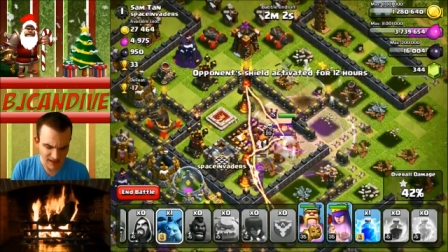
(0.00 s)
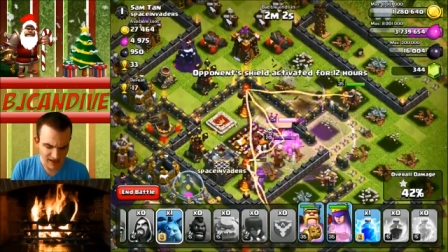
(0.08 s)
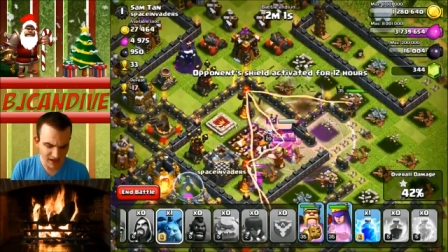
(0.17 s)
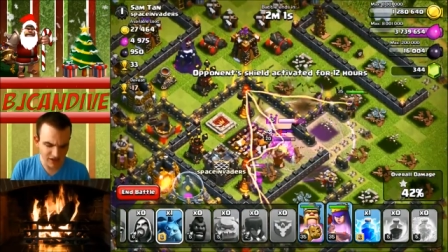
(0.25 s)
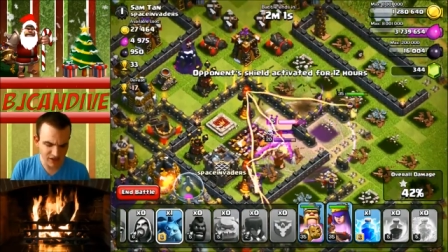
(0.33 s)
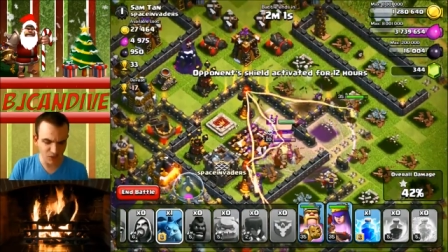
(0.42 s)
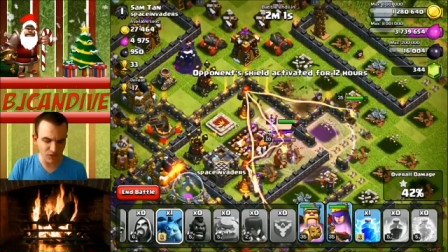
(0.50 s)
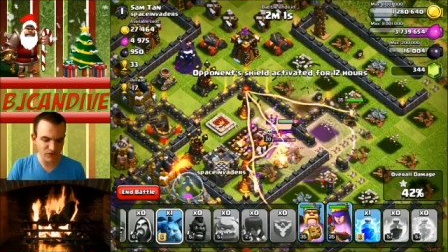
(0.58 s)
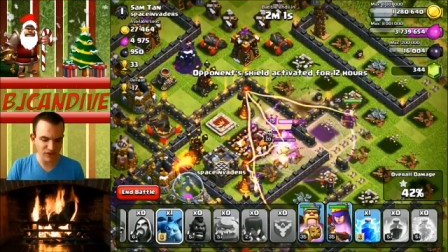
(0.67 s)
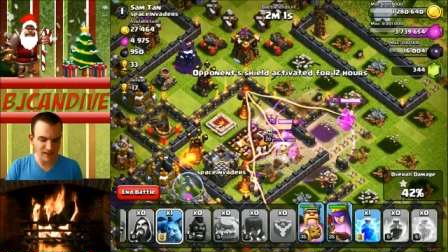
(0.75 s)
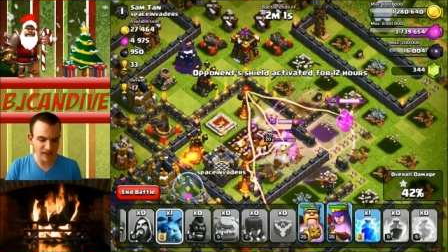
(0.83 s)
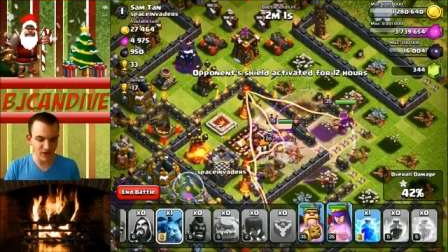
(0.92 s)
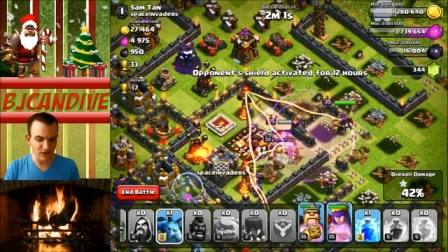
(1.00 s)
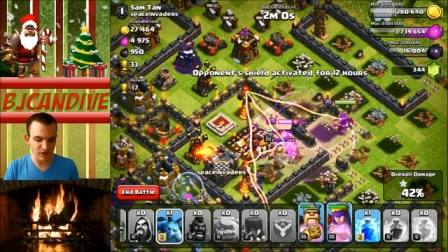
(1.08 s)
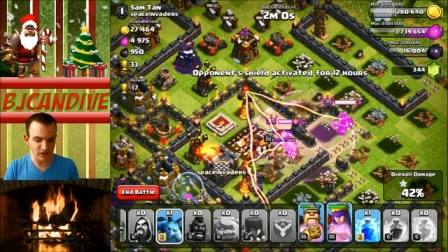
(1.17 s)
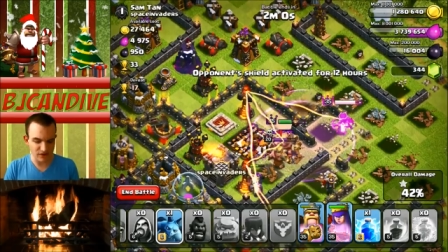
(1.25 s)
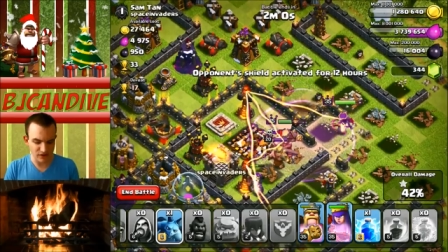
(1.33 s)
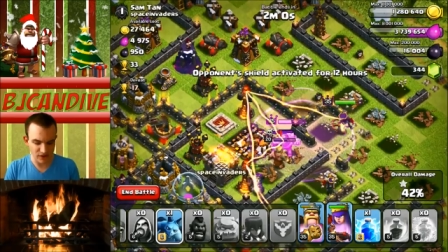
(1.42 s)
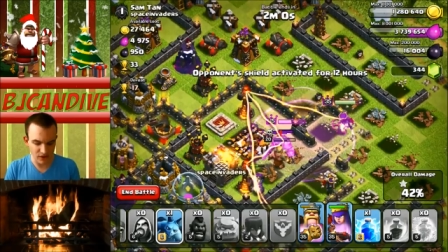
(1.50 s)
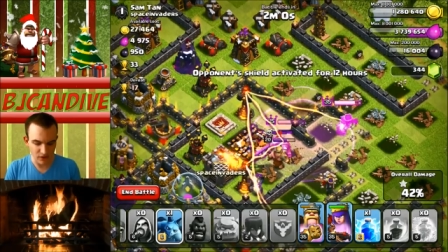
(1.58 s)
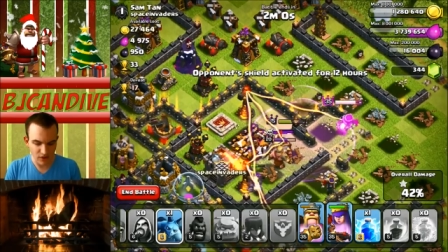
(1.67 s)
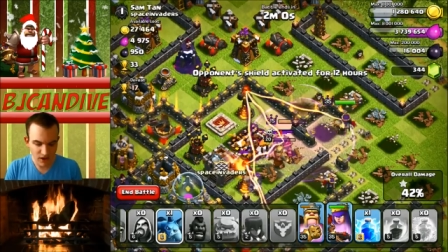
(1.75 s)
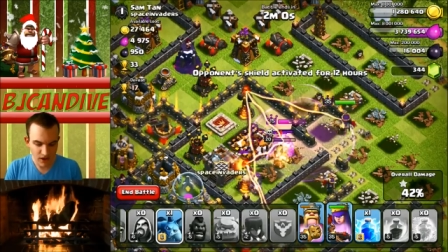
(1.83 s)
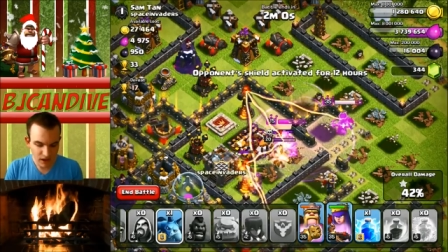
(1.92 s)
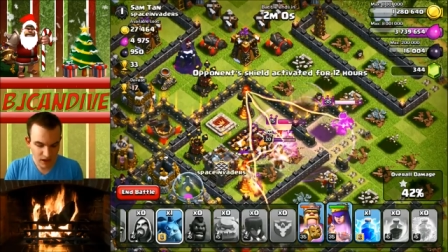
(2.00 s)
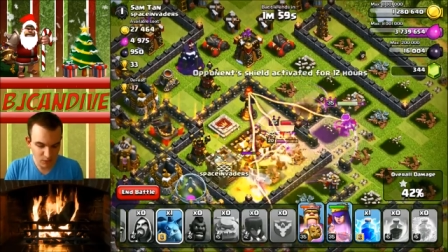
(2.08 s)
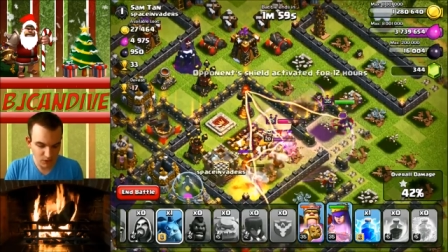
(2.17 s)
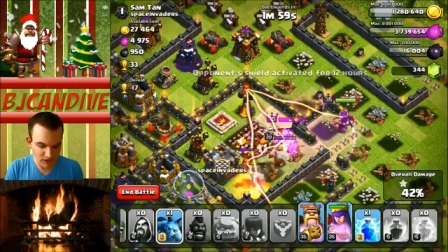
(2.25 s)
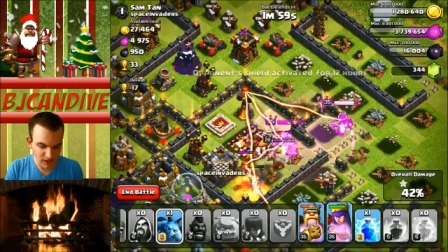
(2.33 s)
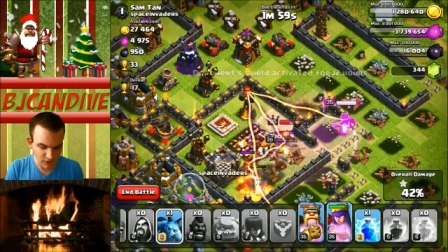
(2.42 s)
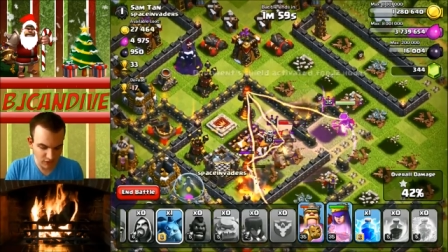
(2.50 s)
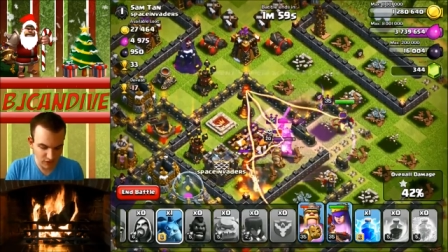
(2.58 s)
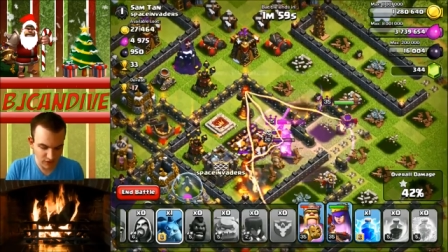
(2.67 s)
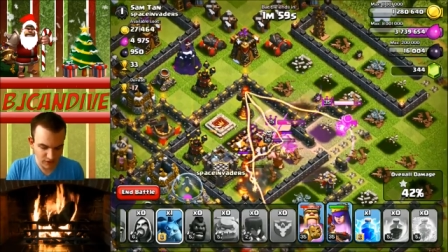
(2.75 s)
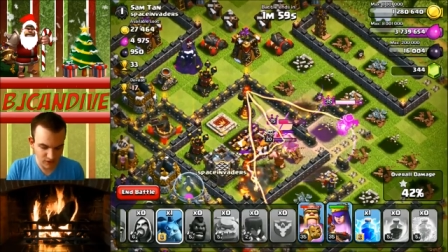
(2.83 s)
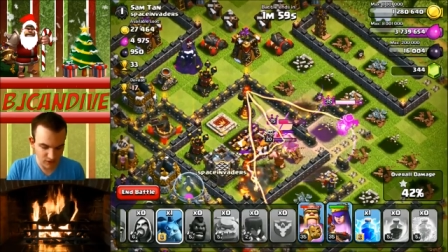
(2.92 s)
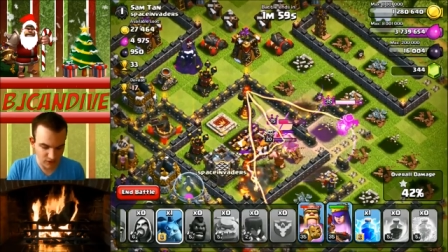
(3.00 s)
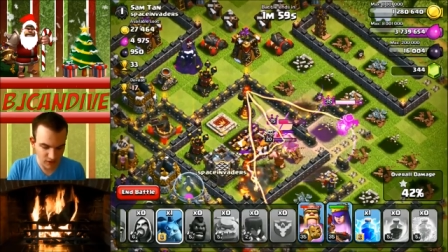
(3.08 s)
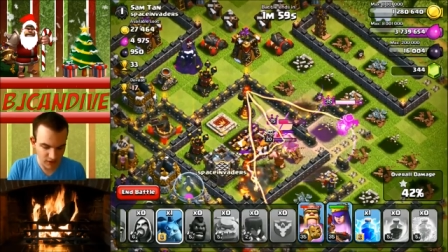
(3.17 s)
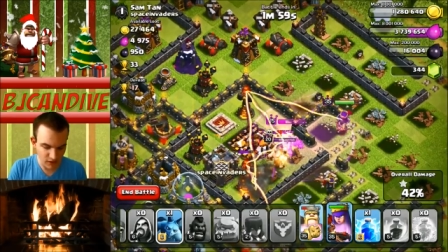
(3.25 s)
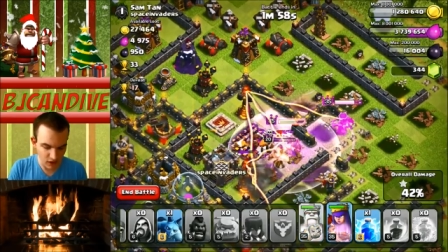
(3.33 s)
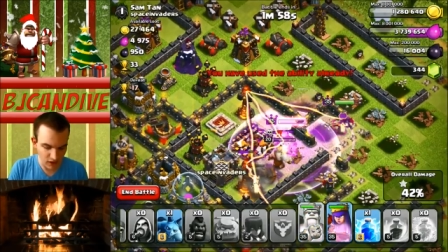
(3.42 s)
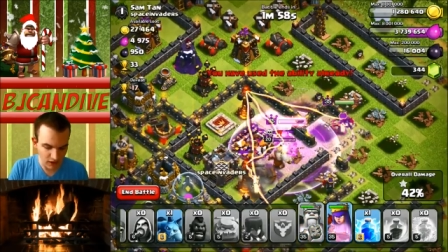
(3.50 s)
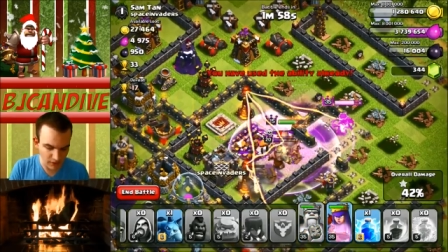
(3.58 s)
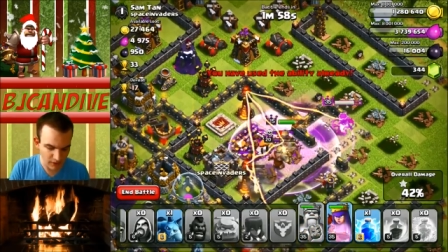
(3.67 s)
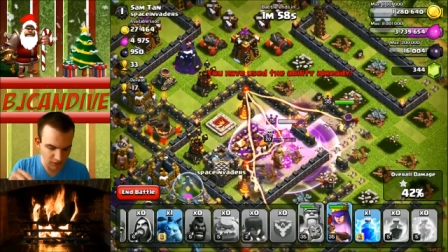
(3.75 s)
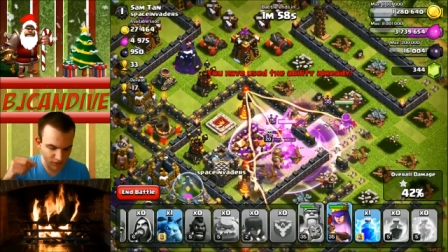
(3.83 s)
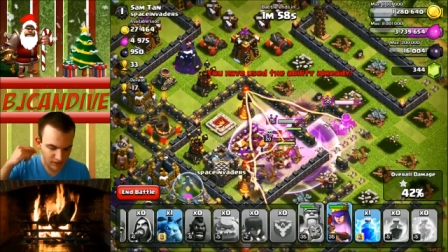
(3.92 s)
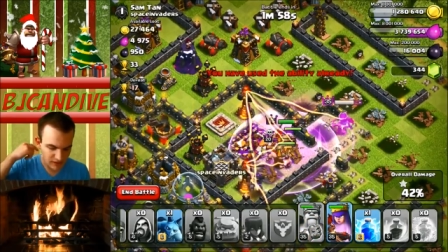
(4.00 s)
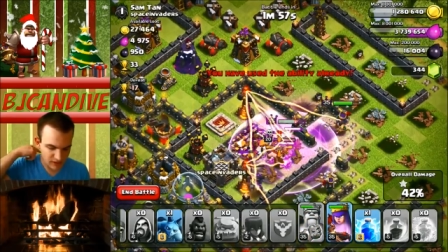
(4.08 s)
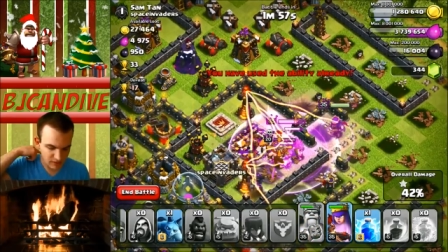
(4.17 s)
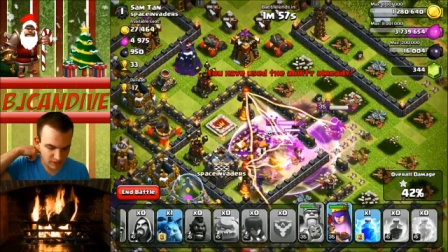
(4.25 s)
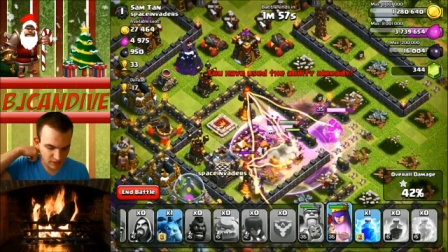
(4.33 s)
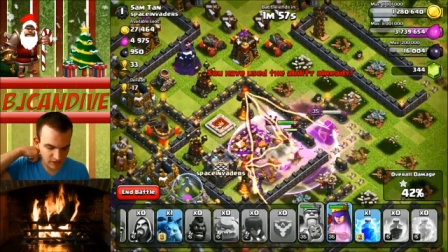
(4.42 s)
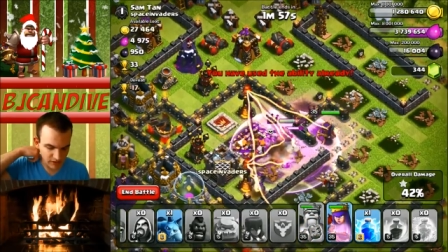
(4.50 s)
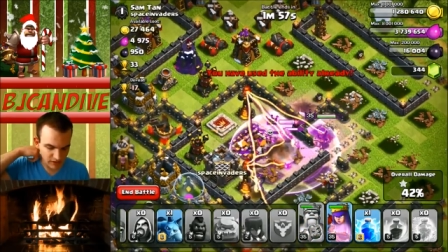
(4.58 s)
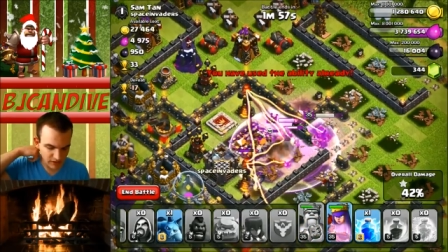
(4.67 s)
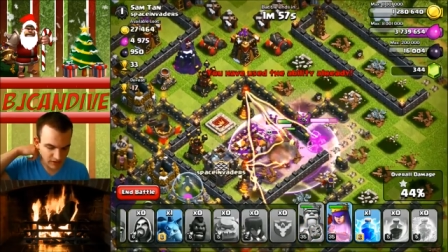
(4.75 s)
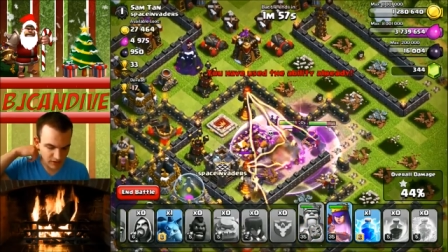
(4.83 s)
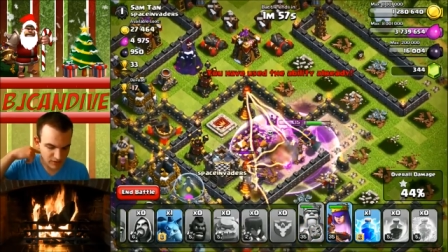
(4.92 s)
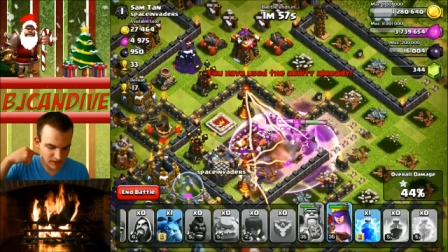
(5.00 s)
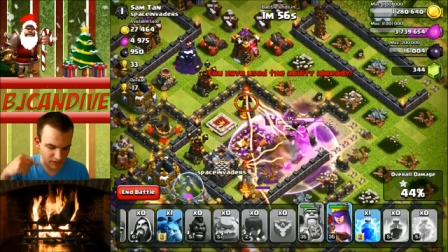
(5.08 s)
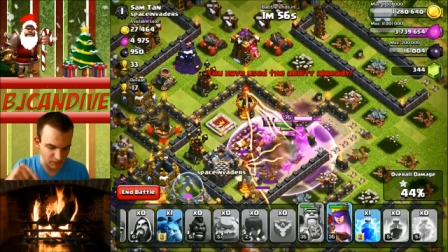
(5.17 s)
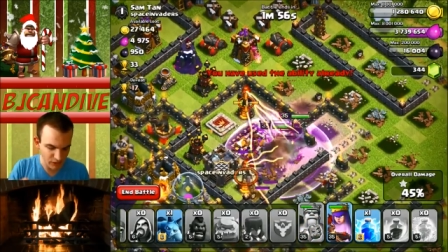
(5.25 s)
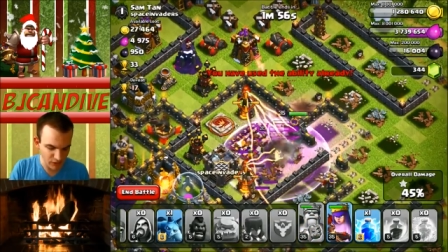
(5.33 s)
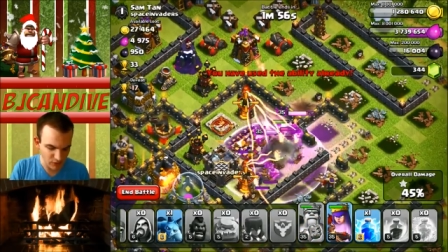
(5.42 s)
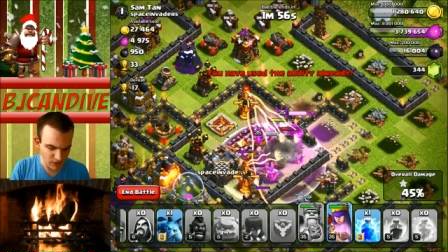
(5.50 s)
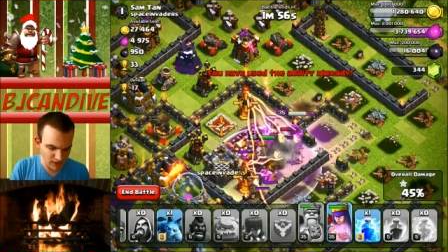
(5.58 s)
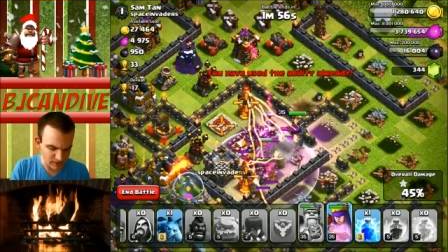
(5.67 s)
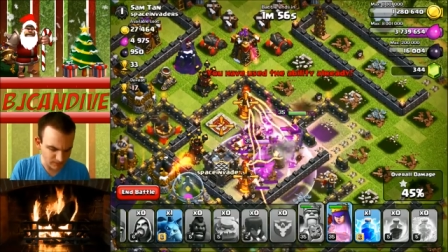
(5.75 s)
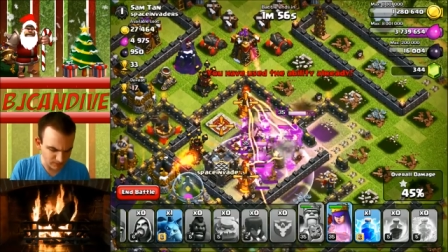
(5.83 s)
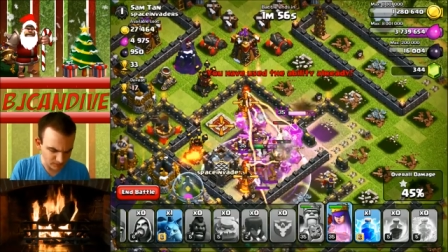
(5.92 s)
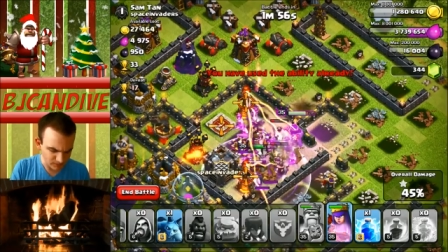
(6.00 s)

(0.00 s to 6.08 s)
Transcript: He actually went for the town hall there. So hey, works out for us though, right? All right, I'm gonna use his ability there. He was getting pretty weak.